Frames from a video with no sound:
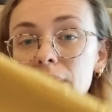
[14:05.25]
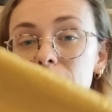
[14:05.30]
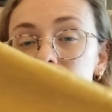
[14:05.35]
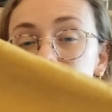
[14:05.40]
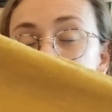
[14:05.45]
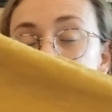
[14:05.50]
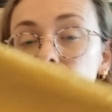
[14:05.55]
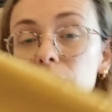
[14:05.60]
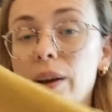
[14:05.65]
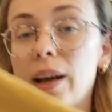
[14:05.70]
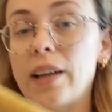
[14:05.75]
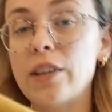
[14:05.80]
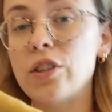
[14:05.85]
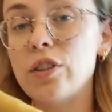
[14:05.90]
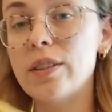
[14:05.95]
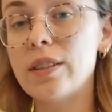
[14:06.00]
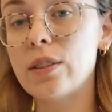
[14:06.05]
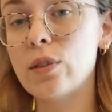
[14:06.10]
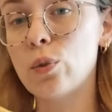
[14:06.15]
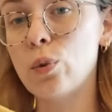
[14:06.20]
So as
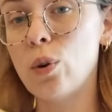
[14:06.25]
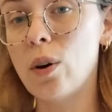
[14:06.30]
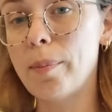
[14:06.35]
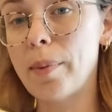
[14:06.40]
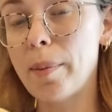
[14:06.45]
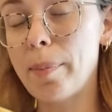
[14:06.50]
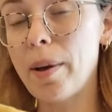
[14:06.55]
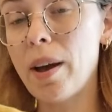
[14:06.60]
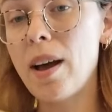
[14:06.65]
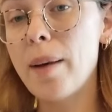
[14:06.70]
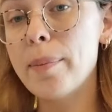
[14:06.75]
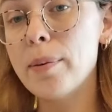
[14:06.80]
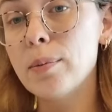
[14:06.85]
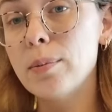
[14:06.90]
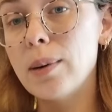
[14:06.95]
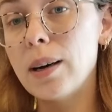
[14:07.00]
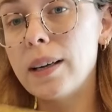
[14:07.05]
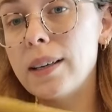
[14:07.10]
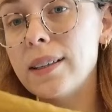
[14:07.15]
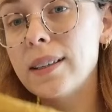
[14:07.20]
you saw on my purple
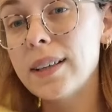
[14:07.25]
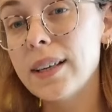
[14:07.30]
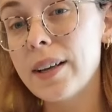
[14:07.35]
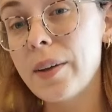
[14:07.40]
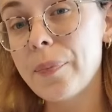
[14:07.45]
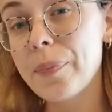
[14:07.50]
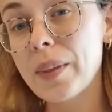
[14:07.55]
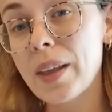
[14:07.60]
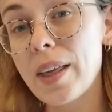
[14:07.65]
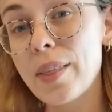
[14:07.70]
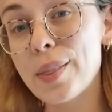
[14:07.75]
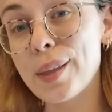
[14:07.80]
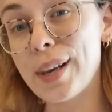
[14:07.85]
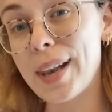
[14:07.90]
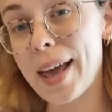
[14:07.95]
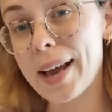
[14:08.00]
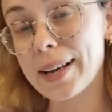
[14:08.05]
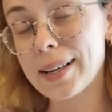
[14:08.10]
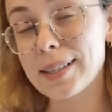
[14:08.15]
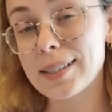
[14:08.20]
one, the
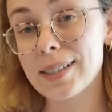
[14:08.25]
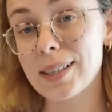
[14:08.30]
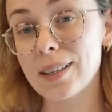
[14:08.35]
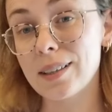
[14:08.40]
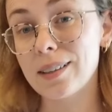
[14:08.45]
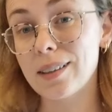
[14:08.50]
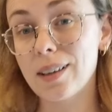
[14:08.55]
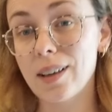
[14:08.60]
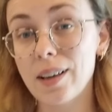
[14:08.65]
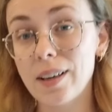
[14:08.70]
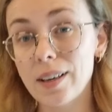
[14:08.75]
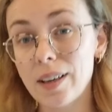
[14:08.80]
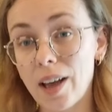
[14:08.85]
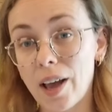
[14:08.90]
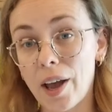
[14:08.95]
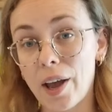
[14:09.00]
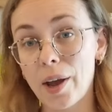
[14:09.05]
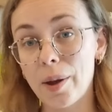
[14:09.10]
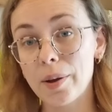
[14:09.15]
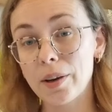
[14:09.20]
legs,
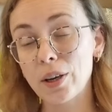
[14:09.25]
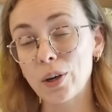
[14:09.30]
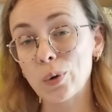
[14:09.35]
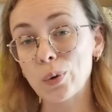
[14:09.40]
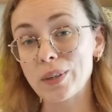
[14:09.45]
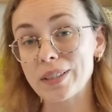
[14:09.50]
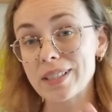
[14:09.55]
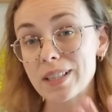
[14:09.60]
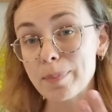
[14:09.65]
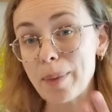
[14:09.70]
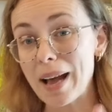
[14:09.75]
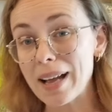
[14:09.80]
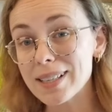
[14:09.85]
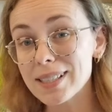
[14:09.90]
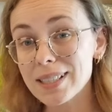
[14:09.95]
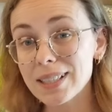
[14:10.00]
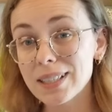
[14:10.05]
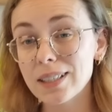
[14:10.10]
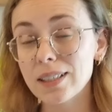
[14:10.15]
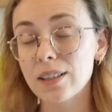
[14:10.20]
according to the
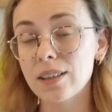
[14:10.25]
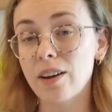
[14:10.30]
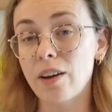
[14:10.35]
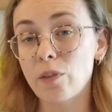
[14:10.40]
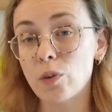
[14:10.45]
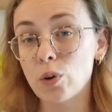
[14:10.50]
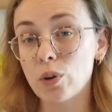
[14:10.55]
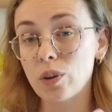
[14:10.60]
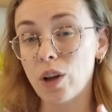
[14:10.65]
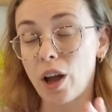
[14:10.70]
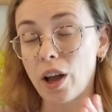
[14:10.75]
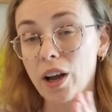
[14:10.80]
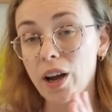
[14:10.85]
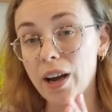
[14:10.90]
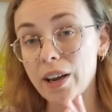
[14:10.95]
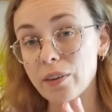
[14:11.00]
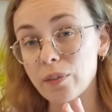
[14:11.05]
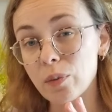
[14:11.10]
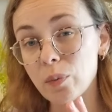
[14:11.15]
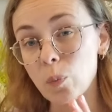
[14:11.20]
pattern, are
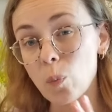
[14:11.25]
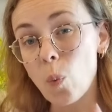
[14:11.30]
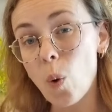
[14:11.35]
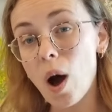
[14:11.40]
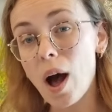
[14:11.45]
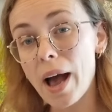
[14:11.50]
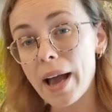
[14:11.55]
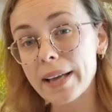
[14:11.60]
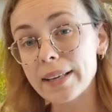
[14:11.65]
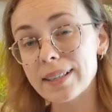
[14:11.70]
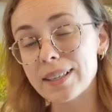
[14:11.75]
kind of wide.